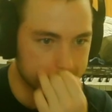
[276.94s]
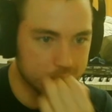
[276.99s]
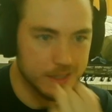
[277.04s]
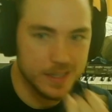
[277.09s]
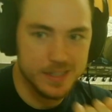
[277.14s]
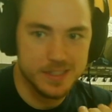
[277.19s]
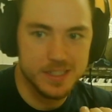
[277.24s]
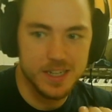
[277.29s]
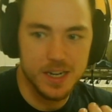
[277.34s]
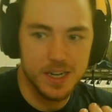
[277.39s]

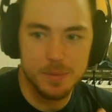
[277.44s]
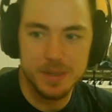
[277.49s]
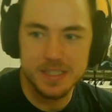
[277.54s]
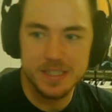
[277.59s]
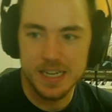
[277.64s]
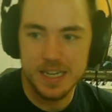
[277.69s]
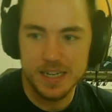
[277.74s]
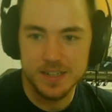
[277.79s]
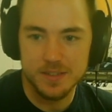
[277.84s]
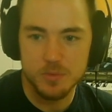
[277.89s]
It's going to be
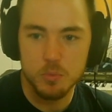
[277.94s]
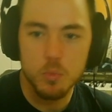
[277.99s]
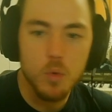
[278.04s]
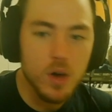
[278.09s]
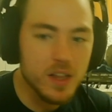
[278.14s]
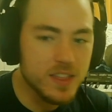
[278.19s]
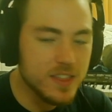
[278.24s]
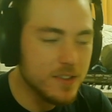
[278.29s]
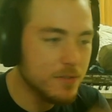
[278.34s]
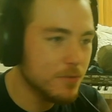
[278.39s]
Tex.
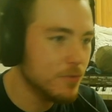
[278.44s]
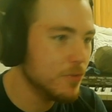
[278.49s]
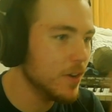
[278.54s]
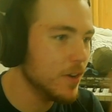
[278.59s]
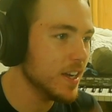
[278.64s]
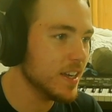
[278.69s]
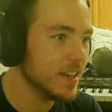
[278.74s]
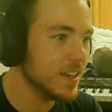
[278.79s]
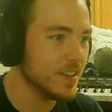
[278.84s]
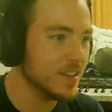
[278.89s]
What the
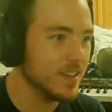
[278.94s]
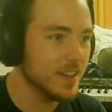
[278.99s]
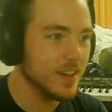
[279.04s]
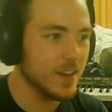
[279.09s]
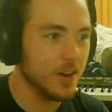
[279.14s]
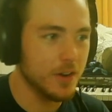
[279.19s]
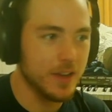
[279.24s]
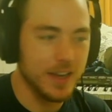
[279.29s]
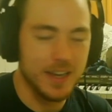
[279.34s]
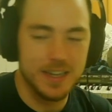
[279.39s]
fuck?
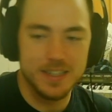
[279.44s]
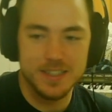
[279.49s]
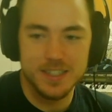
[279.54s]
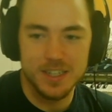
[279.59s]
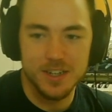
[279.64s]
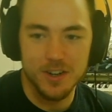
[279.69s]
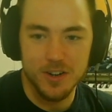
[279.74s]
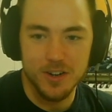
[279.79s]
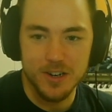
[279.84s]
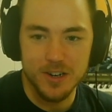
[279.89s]
Okay, it's a
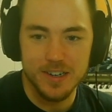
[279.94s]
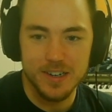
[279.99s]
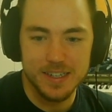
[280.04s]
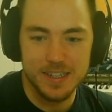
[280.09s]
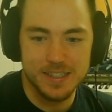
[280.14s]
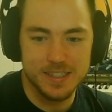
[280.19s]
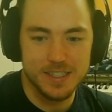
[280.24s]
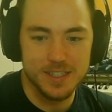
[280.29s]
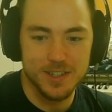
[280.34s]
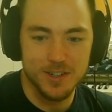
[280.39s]
Gar.
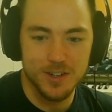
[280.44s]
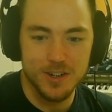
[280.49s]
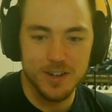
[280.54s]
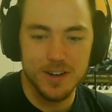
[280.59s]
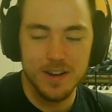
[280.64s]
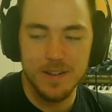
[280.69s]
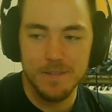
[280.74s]
It's a Gar.